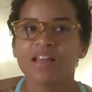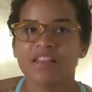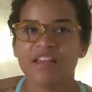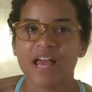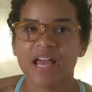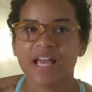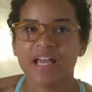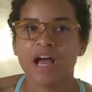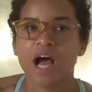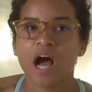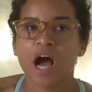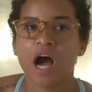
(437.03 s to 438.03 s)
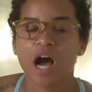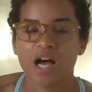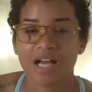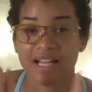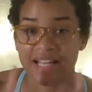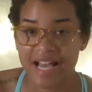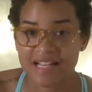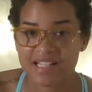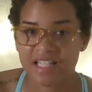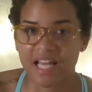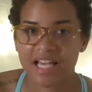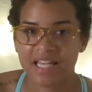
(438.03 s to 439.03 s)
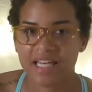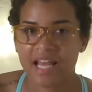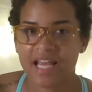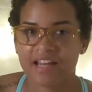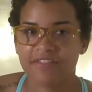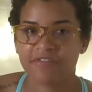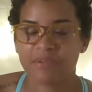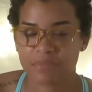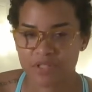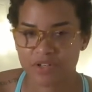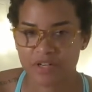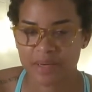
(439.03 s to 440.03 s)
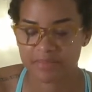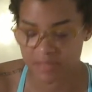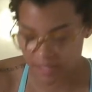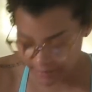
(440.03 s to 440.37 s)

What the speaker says: They gaslight and flip the script.